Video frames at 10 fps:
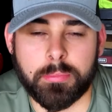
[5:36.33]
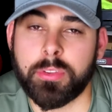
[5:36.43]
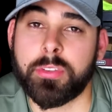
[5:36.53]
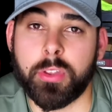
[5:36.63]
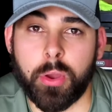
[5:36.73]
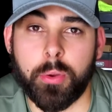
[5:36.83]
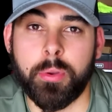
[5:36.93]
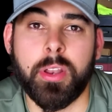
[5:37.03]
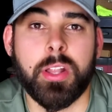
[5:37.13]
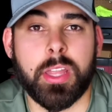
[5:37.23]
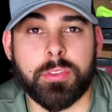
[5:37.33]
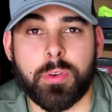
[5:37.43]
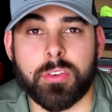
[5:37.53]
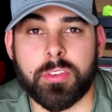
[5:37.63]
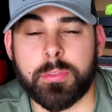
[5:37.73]
So as
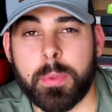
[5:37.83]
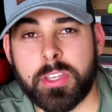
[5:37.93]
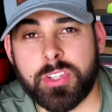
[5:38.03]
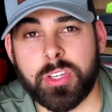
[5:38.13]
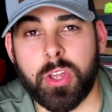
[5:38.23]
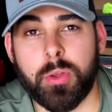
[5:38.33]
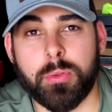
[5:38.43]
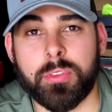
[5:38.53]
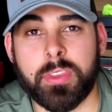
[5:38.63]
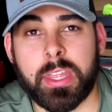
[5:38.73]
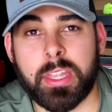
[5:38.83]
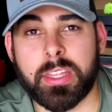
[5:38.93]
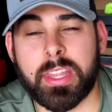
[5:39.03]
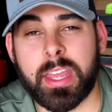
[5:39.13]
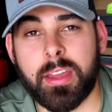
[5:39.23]
far as suspension goes,
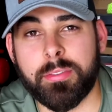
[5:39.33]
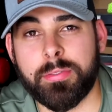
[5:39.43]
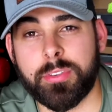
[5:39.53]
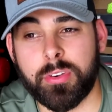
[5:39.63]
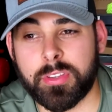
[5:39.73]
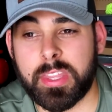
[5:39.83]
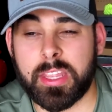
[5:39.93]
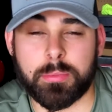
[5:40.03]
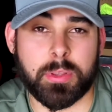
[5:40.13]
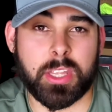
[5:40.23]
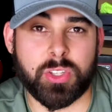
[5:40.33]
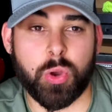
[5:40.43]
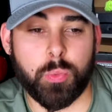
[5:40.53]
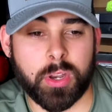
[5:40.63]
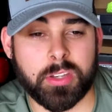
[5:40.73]
they have certain things, but they
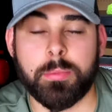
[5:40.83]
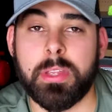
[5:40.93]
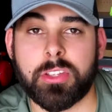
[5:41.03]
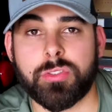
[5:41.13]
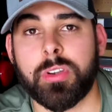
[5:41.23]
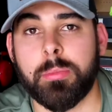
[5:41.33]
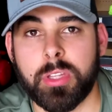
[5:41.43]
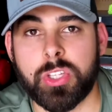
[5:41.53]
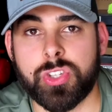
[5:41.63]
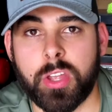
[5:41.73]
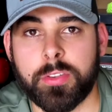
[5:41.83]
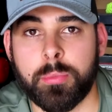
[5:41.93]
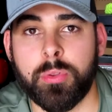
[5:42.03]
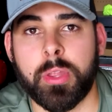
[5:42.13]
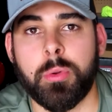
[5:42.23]
don't want it to be extremely
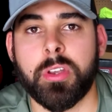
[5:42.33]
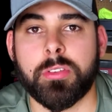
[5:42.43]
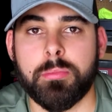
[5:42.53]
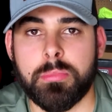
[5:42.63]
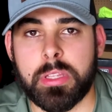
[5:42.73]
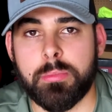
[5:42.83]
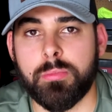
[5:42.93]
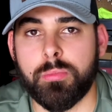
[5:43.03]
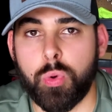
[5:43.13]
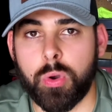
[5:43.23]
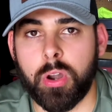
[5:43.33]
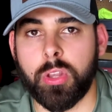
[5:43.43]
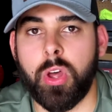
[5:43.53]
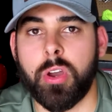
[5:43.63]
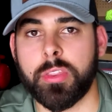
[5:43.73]
adjustable. They want it to be more
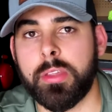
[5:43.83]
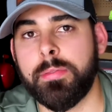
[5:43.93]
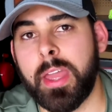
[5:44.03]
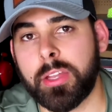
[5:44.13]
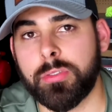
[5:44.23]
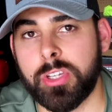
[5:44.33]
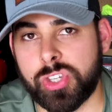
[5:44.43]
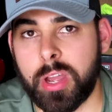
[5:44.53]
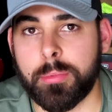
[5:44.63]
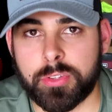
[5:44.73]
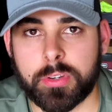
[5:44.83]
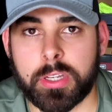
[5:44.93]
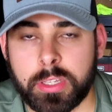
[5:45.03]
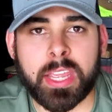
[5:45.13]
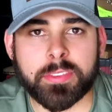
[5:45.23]
along the factory
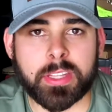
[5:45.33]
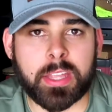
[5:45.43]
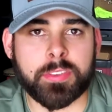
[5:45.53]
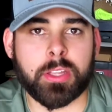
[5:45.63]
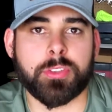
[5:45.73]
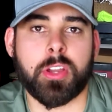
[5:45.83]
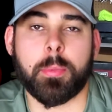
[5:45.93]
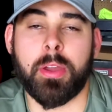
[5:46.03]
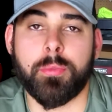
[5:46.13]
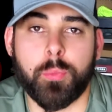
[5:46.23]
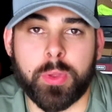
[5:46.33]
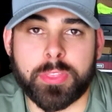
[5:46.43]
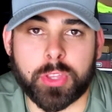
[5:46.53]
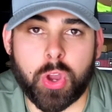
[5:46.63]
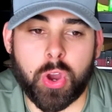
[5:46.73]
geometry. And the last thing I'll talk about
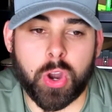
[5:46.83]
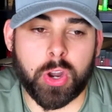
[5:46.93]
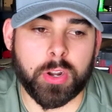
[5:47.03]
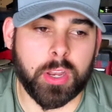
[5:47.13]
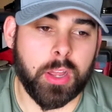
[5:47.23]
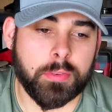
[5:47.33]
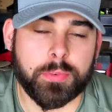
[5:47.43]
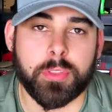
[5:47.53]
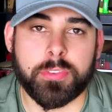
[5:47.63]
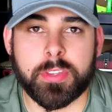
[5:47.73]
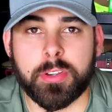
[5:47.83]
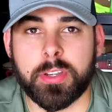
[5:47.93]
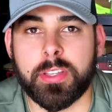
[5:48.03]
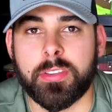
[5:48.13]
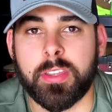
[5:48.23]
with the car for the
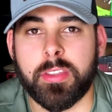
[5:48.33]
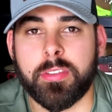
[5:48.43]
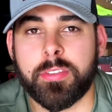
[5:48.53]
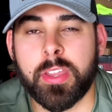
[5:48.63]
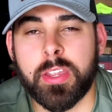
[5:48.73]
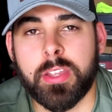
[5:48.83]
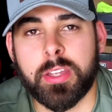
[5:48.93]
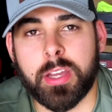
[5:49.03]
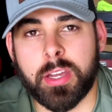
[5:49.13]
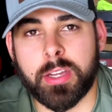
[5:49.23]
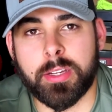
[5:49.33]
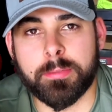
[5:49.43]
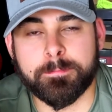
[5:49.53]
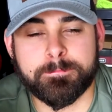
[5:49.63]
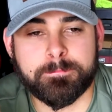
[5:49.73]
series is
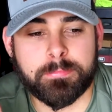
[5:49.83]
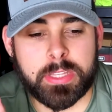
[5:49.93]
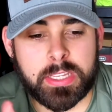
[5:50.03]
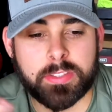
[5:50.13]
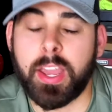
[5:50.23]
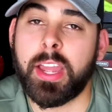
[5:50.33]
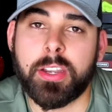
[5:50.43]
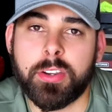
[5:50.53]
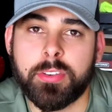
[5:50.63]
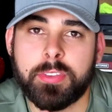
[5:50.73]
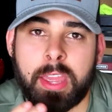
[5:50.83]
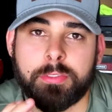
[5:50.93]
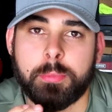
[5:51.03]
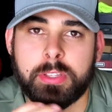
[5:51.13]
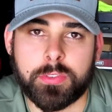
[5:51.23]
the tires have
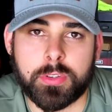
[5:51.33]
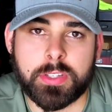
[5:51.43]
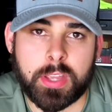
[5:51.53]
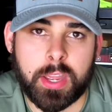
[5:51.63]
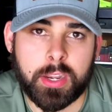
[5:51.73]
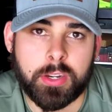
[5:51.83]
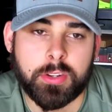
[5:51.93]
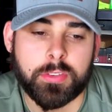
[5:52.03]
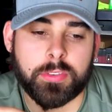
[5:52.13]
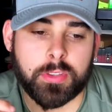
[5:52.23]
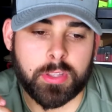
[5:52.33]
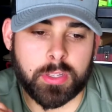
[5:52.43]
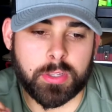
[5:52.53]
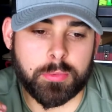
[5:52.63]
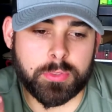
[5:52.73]
to be street tires,
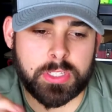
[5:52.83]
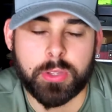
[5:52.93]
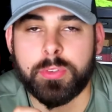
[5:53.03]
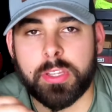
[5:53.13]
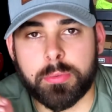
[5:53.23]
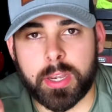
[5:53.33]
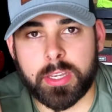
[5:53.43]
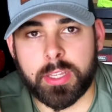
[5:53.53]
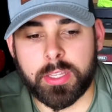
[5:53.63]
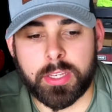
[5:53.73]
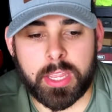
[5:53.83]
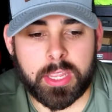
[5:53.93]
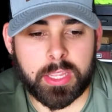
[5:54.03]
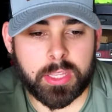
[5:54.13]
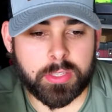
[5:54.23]
DOT rated,
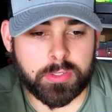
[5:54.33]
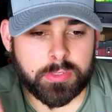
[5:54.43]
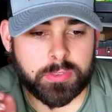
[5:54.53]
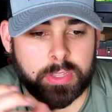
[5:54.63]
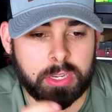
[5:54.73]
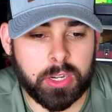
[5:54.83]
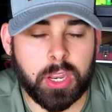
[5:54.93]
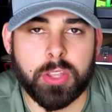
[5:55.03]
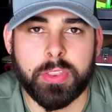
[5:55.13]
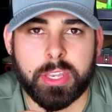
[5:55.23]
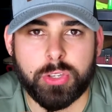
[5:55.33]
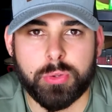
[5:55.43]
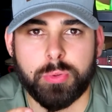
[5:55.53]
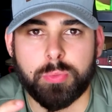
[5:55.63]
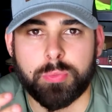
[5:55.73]
and they
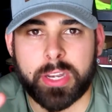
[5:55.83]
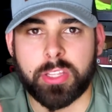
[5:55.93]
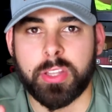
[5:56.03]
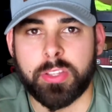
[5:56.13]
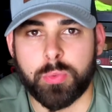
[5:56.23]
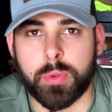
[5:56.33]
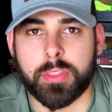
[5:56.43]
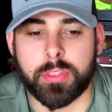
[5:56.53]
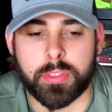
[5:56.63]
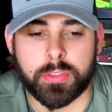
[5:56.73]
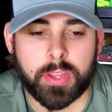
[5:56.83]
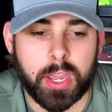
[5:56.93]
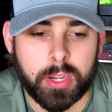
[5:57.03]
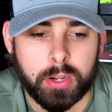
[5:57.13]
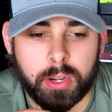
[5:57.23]
do regulate the width of the
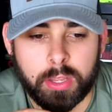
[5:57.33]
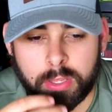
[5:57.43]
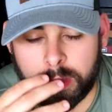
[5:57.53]
tire.